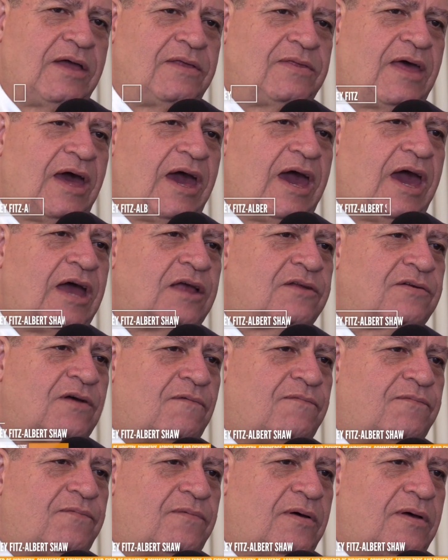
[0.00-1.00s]
In the age
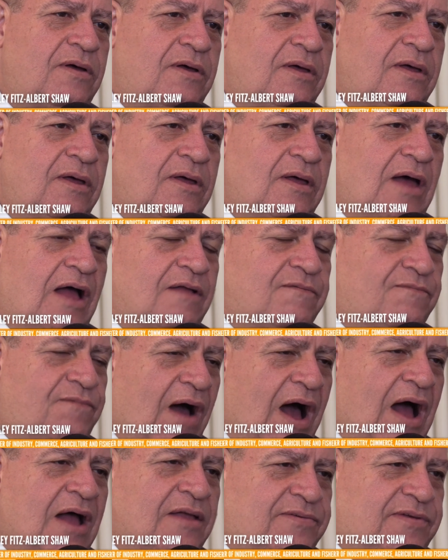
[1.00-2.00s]
of
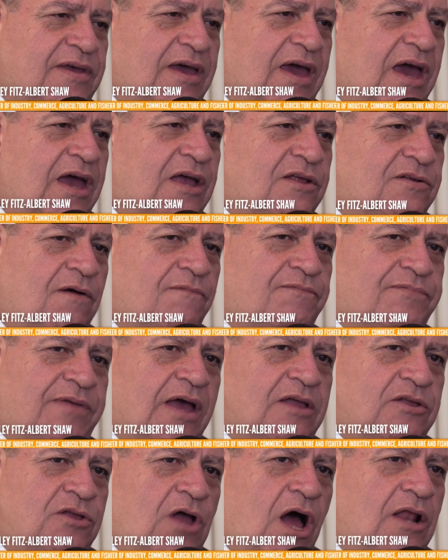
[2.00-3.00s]
advancing age of
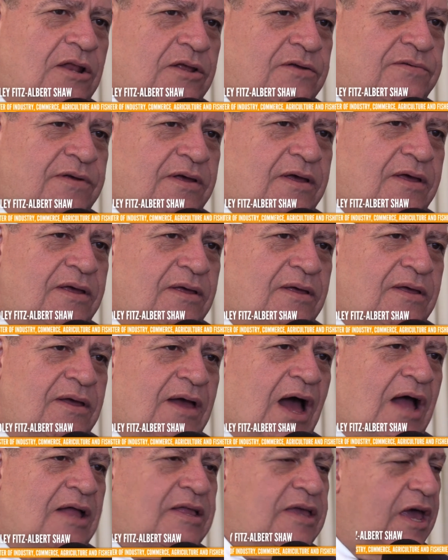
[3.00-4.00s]
technology
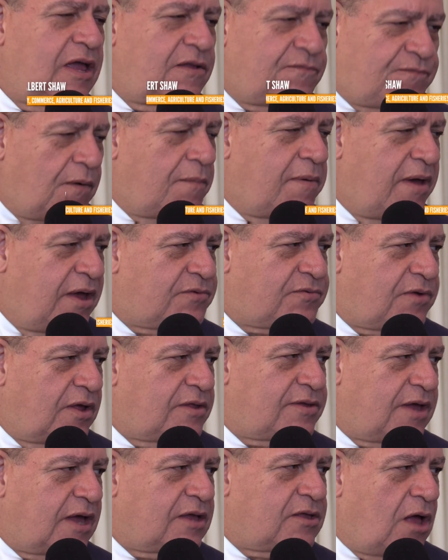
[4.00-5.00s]
and
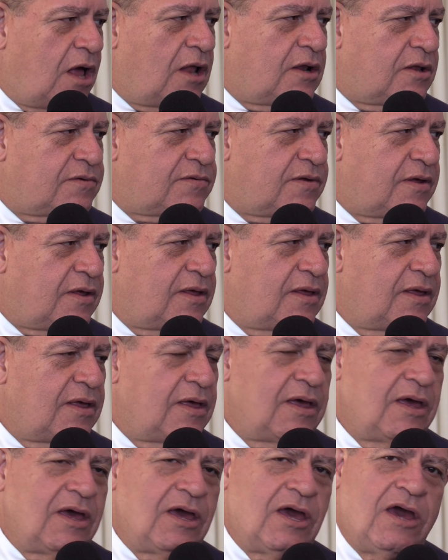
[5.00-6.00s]
information technology,
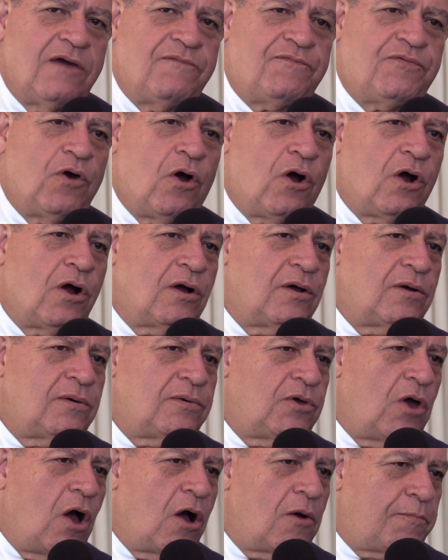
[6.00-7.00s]
if your
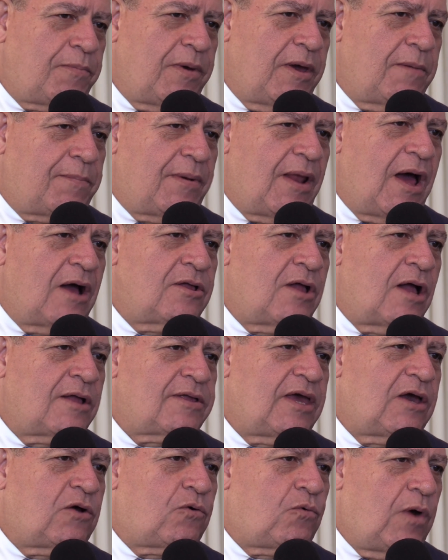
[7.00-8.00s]
young people are not
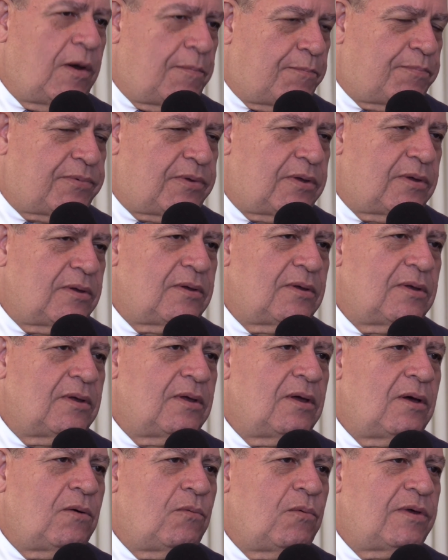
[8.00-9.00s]
equipped
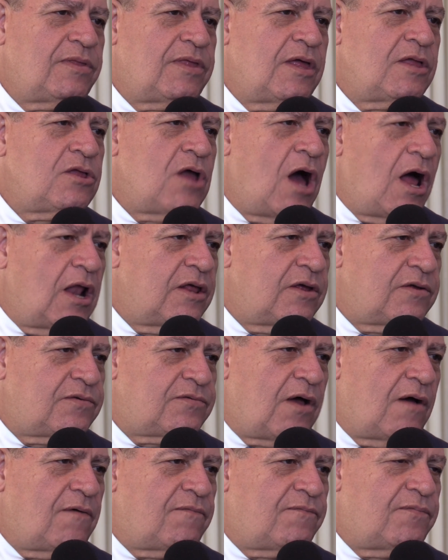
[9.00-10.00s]
with the
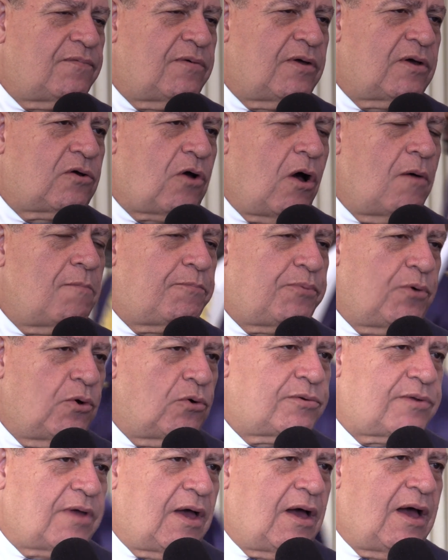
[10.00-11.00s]
knowledge of the
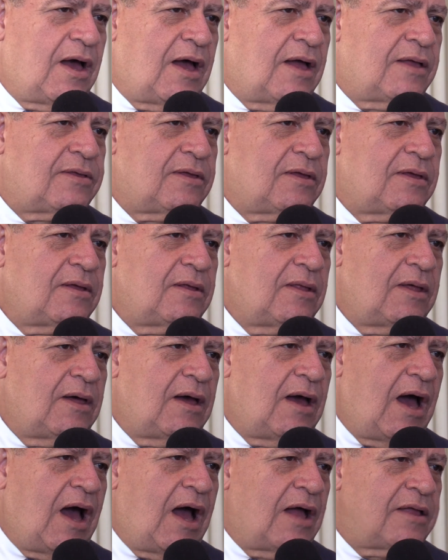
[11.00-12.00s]
computer and
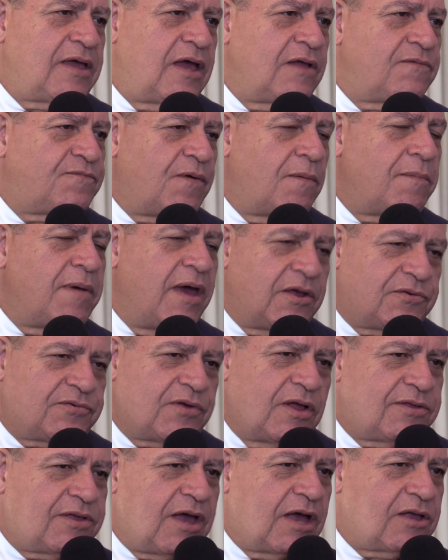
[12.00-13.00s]

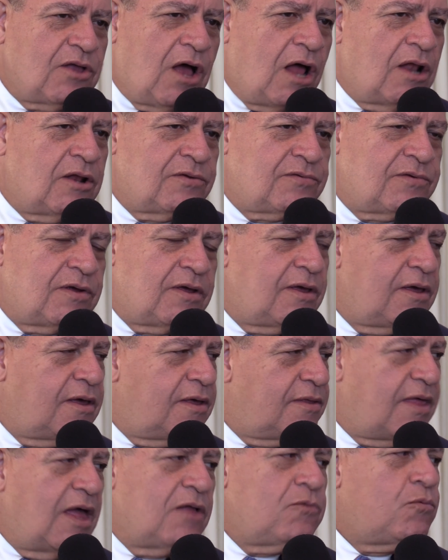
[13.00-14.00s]
information technology,
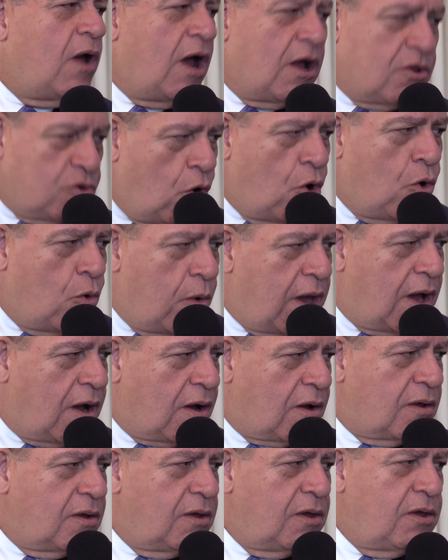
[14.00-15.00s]
then we are nowhere.